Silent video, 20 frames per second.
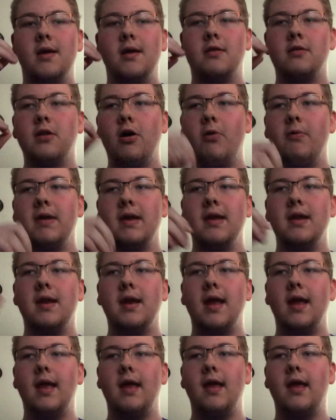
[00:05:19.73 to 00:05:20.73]
Logan,
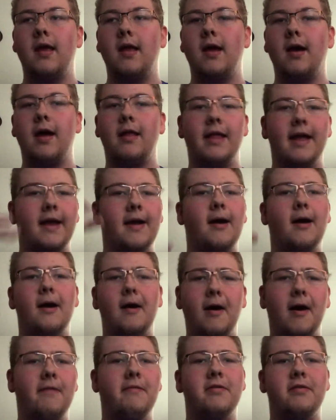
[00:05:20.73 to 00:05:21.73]
and like,
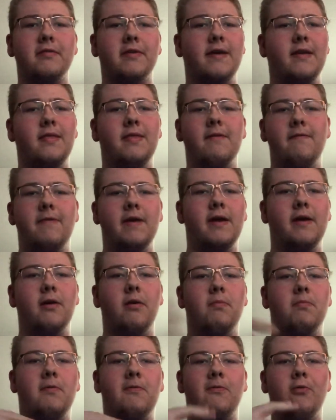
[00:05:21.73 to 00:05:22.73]
obviously in the video
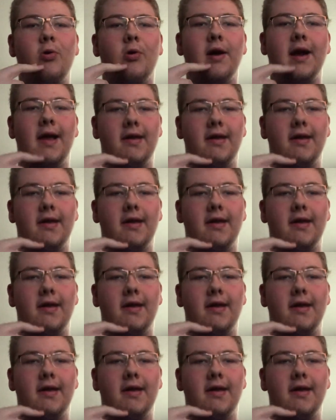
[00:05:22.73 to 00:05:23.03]
before,